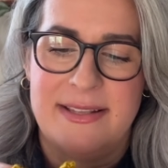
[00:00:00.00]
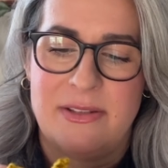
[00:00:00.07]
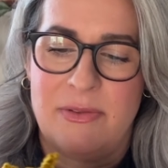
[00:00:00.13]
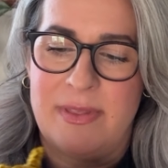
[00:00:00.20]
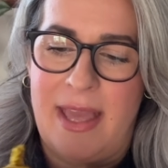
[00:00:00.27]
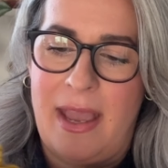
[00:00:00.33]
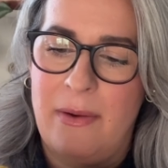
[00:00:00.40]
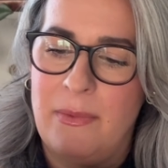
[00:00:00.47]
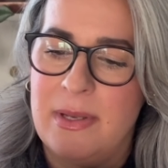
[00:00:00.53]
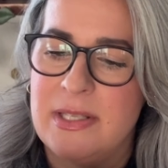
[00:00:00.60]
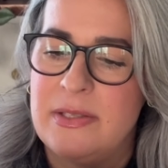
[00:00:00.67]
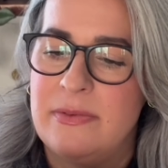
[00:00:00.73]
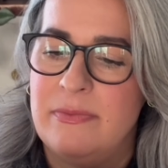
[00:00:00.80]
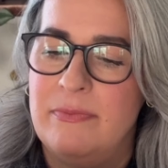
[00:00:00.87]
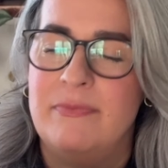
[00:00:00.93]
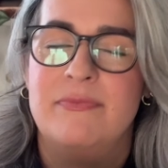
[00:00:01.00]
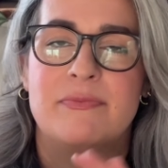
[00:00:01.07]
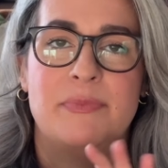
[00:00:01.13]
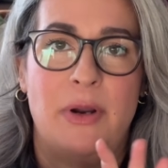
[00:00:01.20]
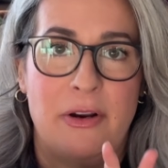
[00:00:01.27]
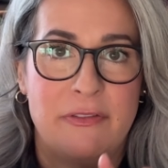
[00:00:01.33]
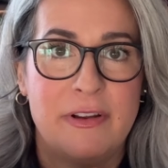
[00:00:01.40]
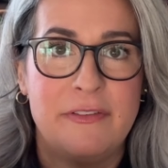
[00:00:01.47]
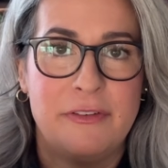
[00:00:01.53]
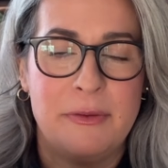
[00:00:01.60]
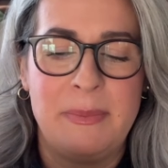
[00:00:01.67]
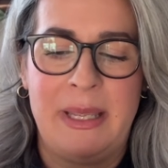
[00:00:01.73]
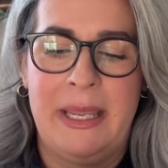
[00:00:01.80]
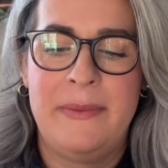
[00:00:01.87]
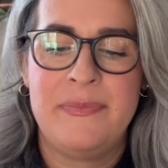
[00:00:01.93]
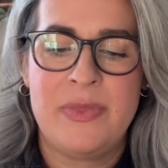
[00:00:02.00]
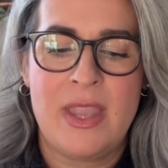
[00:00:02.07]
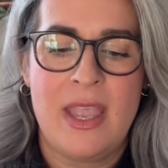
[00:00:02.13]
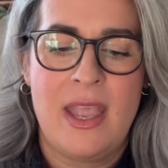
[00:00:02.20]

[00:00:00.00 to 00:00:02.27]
So that was perfect for me.